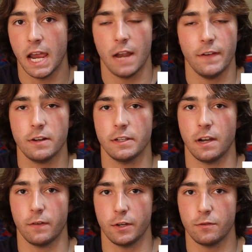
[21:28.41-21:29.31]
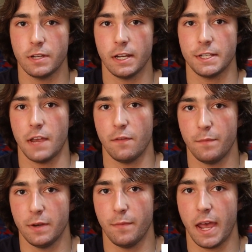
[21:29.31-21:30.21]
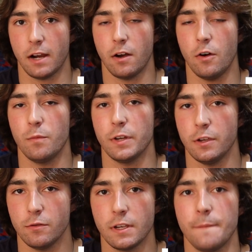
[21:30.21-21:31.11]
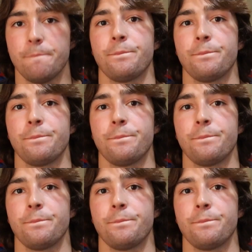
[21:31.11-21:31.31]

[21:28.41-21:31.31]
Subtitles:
And I've actually never used it because I haven't been back home to use it.